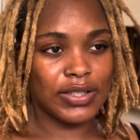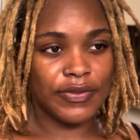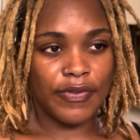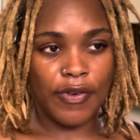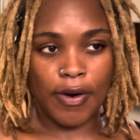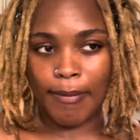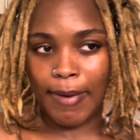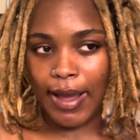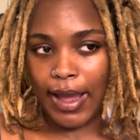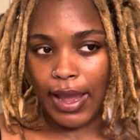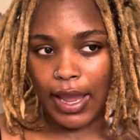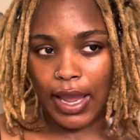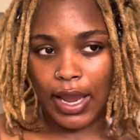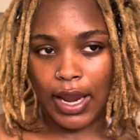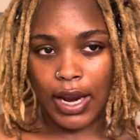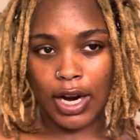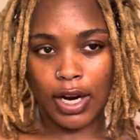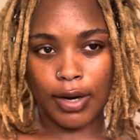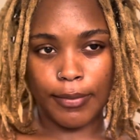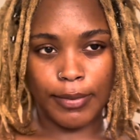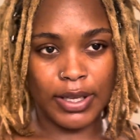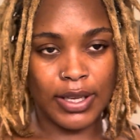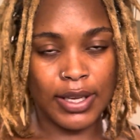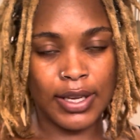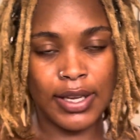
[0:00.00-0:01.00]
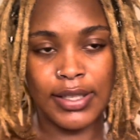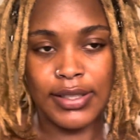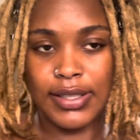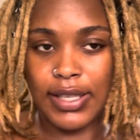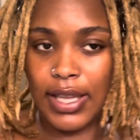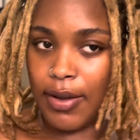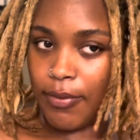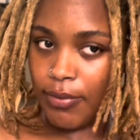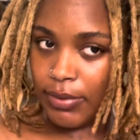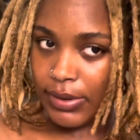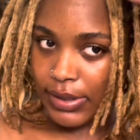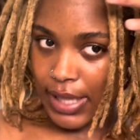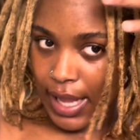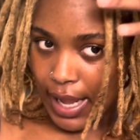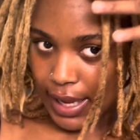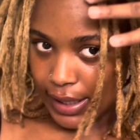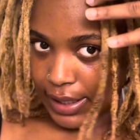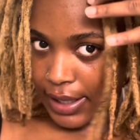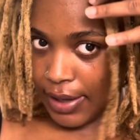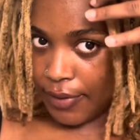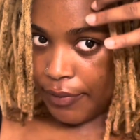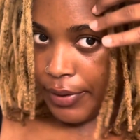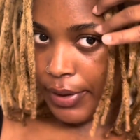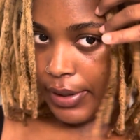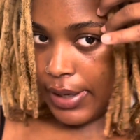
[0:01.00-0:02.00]
for my hair because it was not
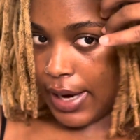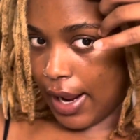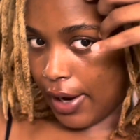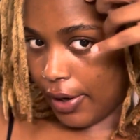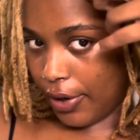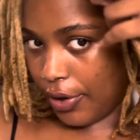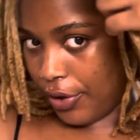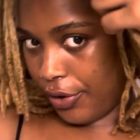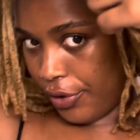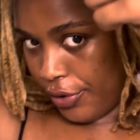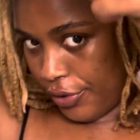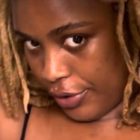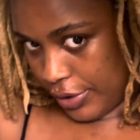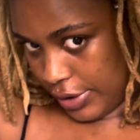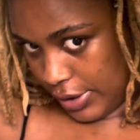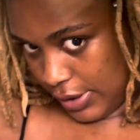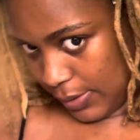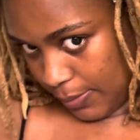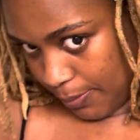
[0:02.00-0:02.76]
giving that crisp